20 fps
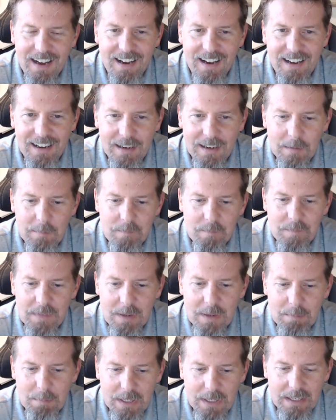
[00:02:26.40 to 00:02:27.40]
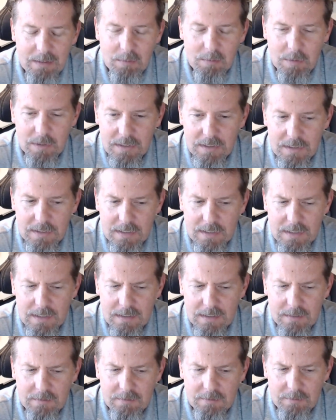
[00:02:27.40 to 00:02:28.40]
But it was
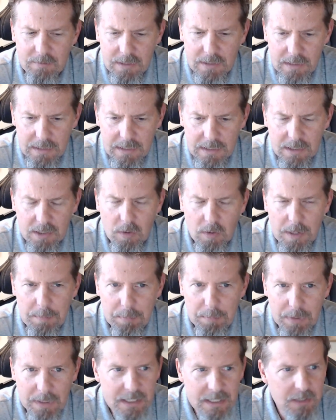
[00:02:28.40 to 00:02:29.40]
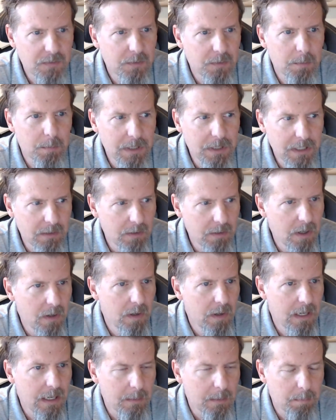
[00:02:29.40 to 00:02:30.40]
really a great place for me to
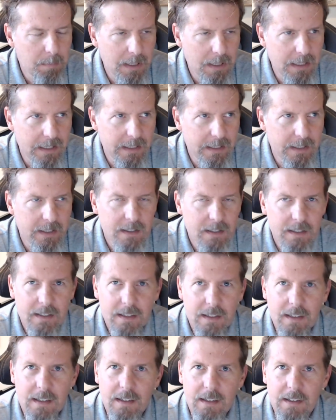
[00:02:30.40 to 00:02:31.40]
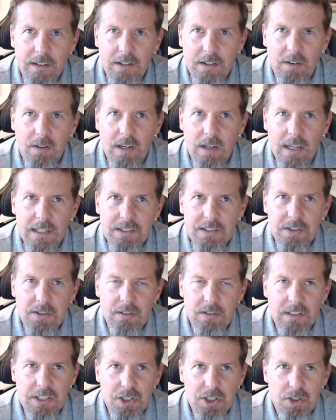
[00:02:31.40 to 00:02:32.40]
grow up. I
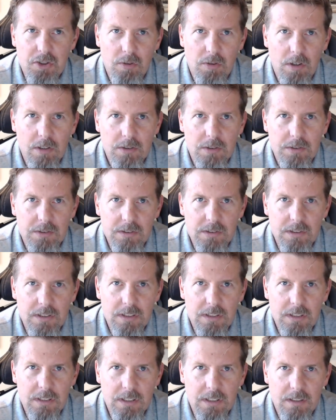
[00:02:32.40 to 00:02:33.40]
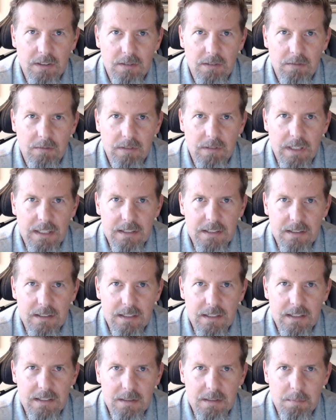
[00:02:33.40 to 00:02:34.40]
certainly struggled,
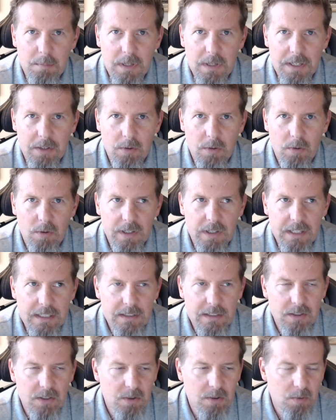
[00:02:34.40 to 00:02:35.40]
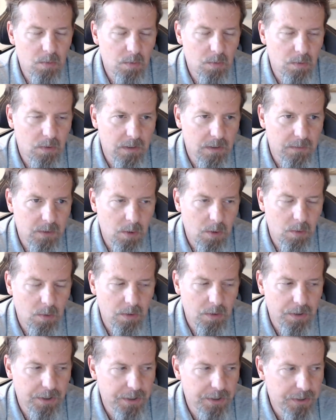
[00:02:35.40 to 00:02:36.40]
as a minority in school, of
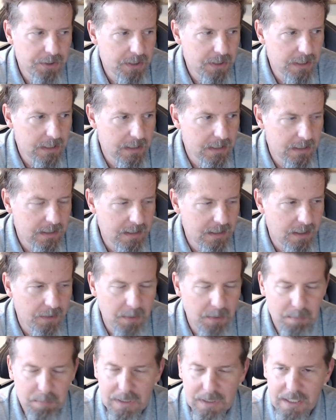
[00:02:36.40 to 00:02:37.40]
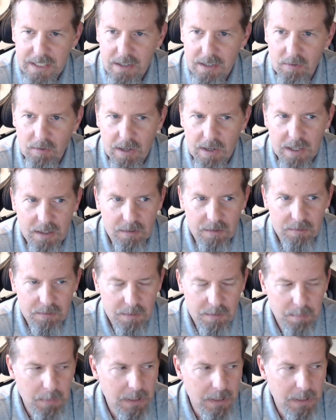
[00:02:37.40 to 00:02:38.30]
course, and on the playground.